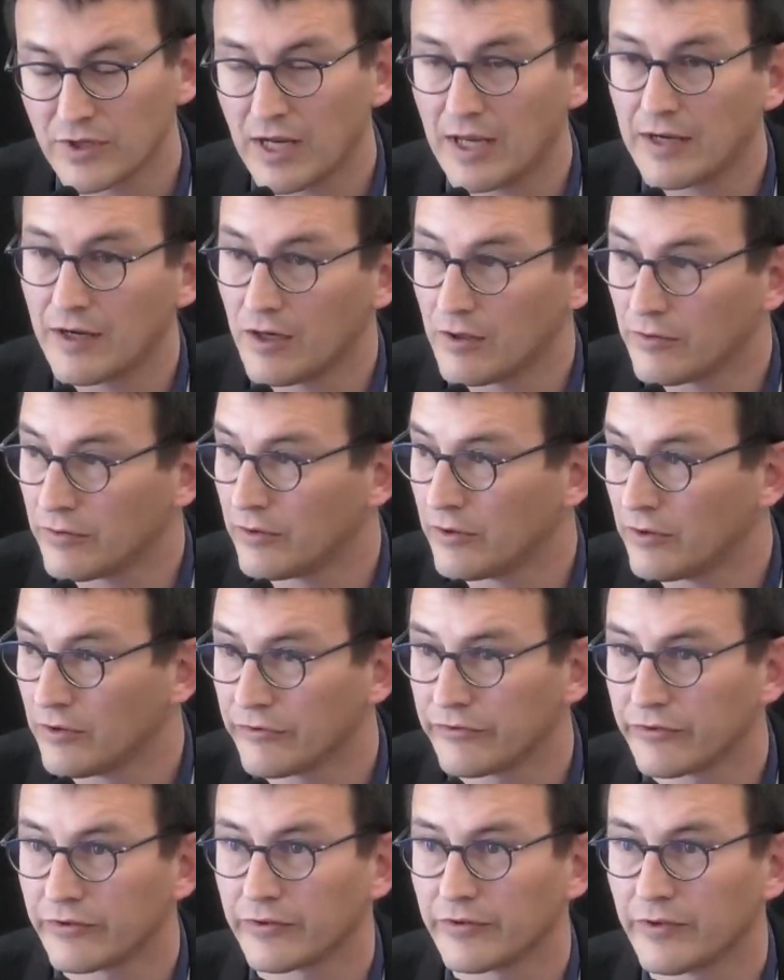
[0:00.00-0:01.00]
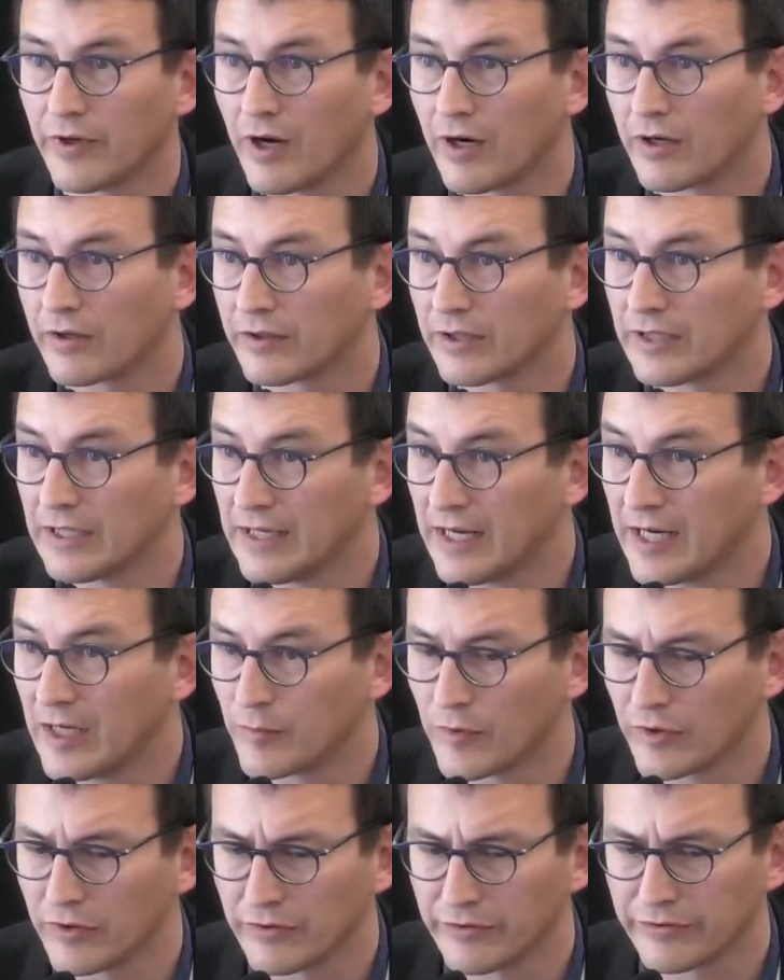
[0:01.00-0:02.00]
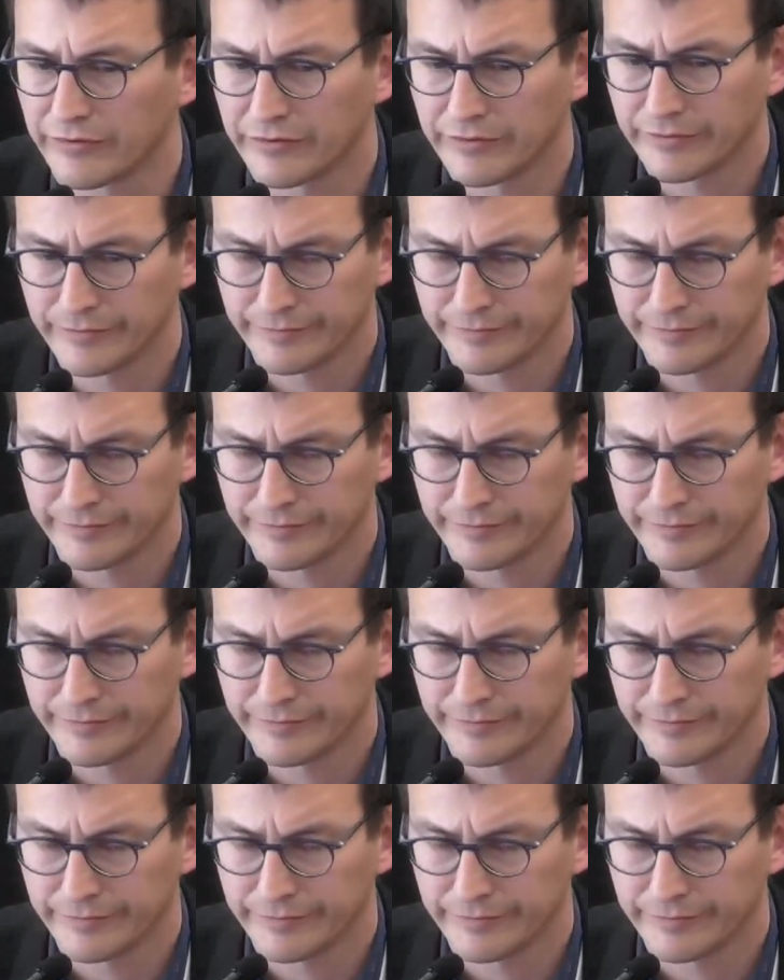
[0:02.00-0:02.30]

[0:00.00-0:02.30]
and now also our AI models.